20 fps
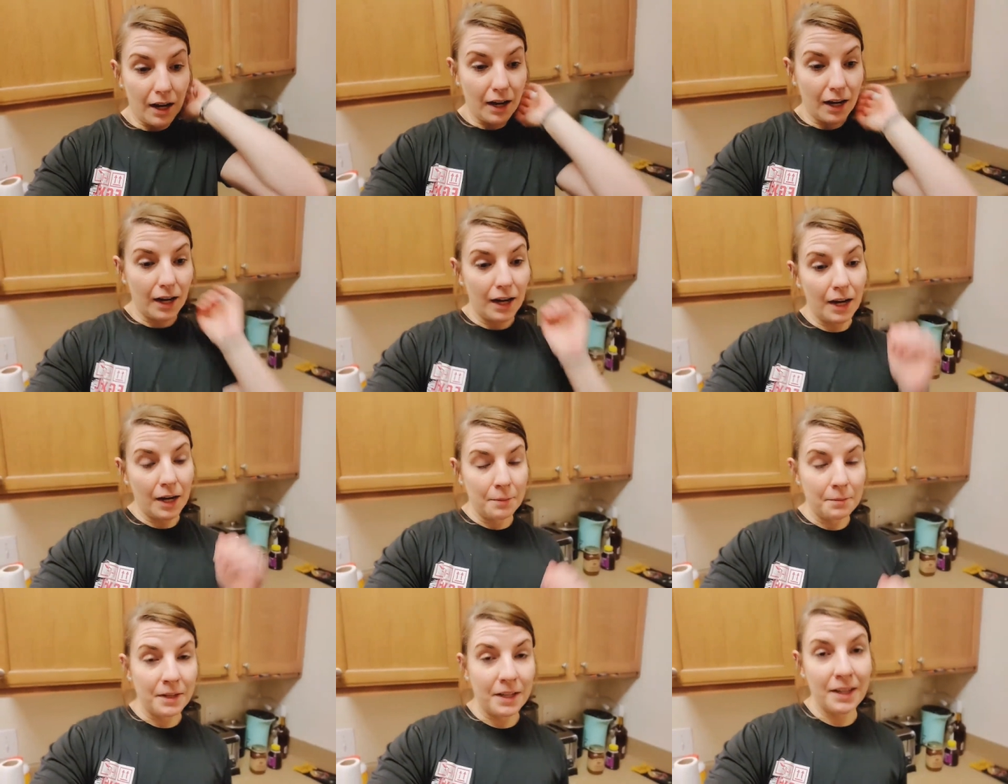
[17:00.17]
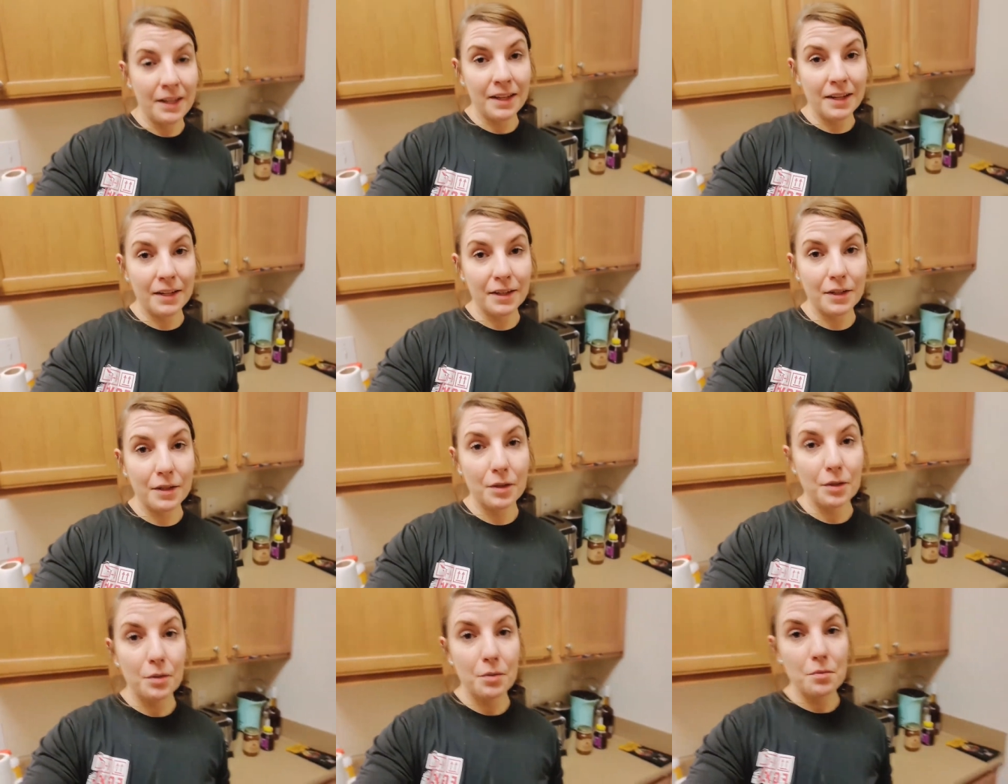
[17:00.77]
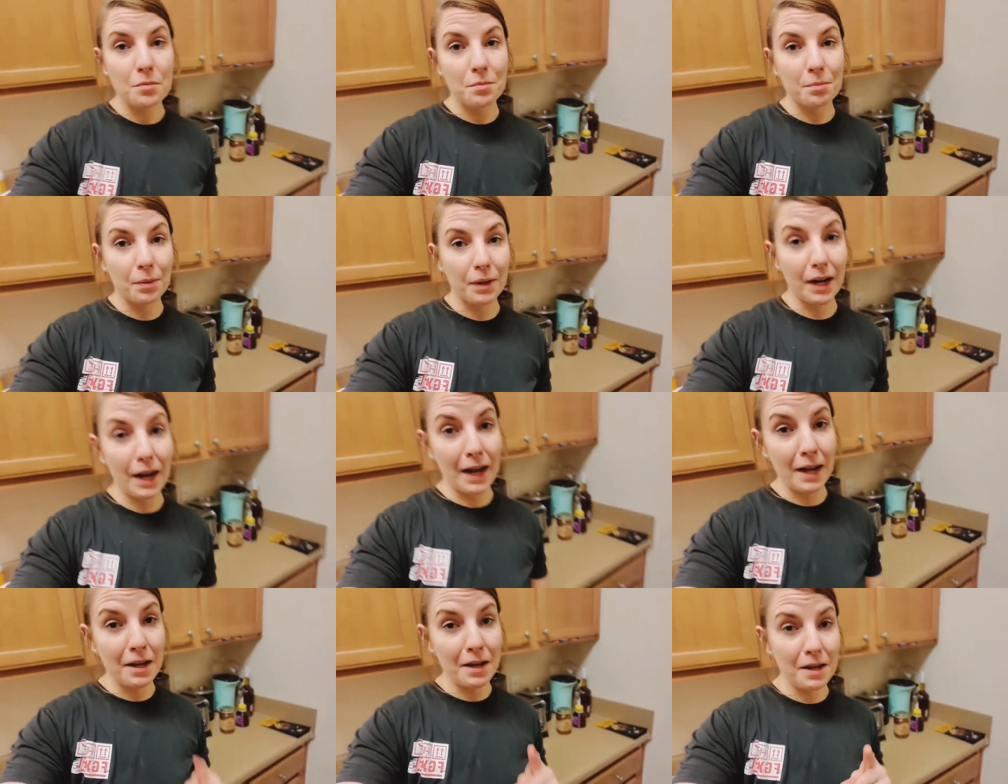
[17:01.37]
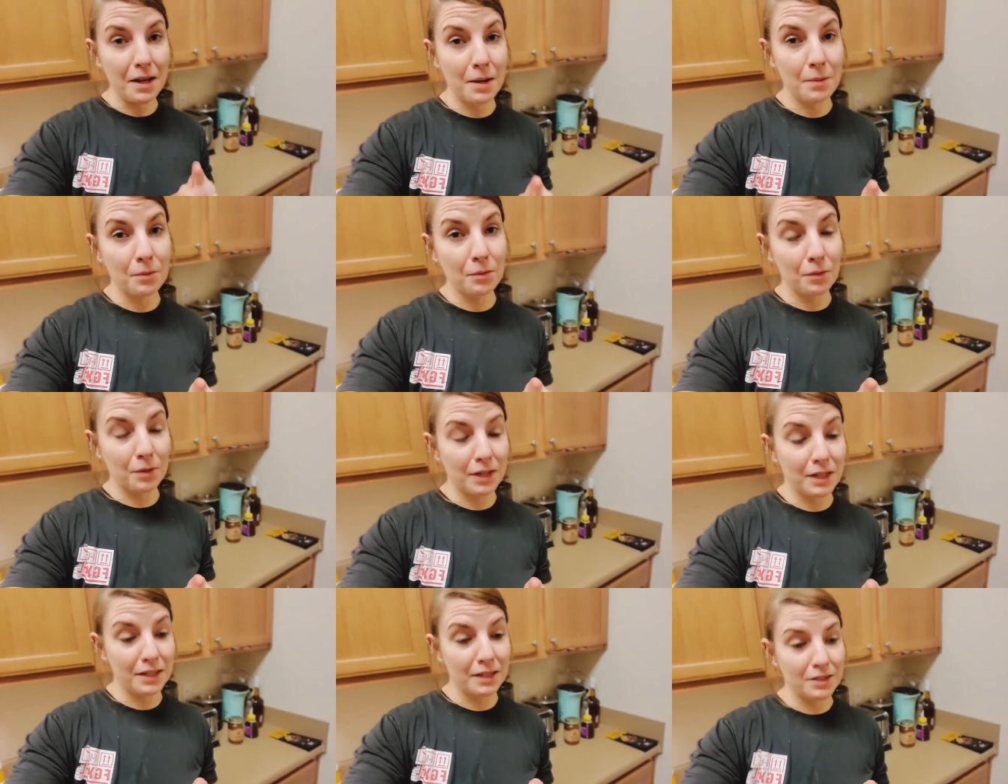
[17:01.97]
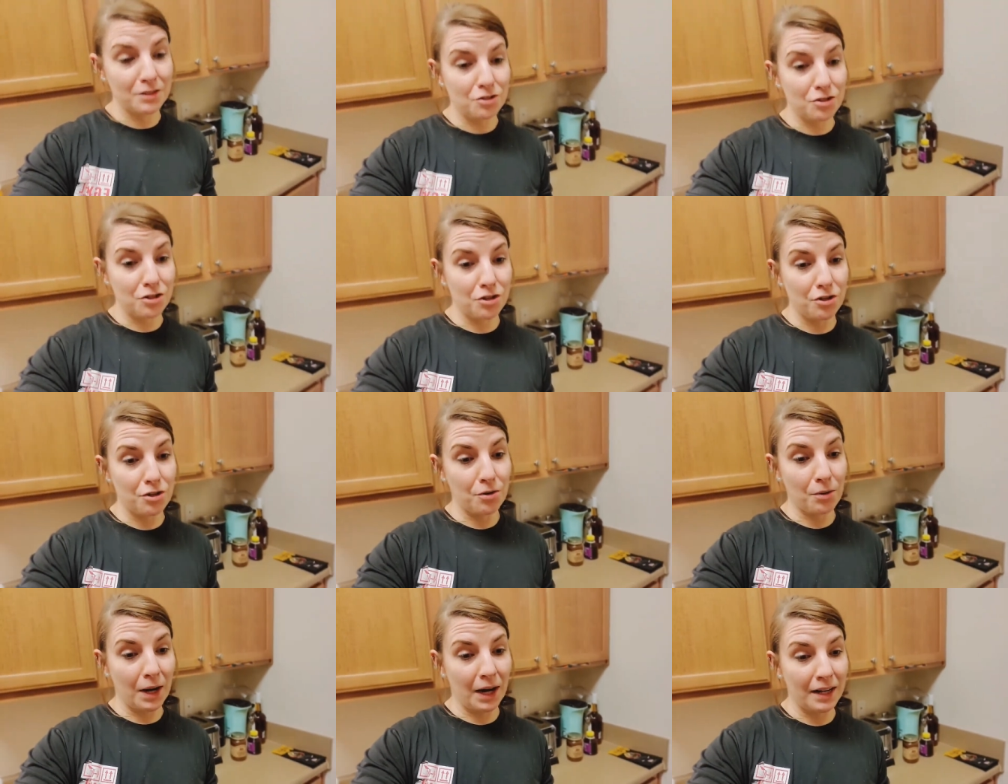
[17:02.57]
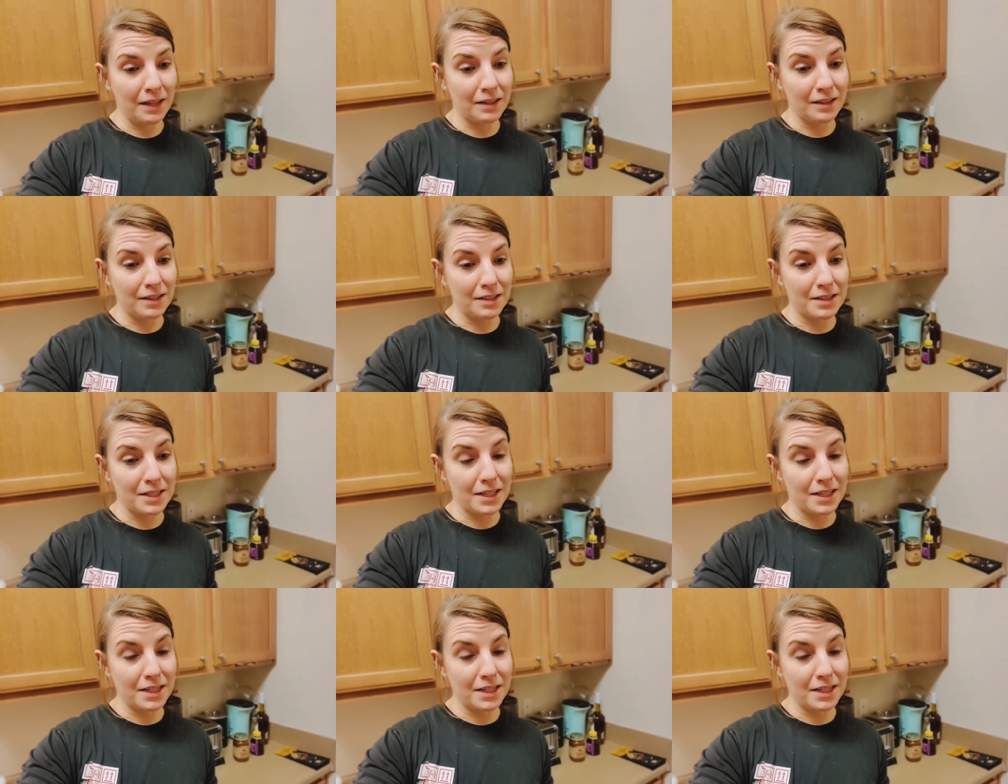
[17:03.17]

Um, but I am going to end this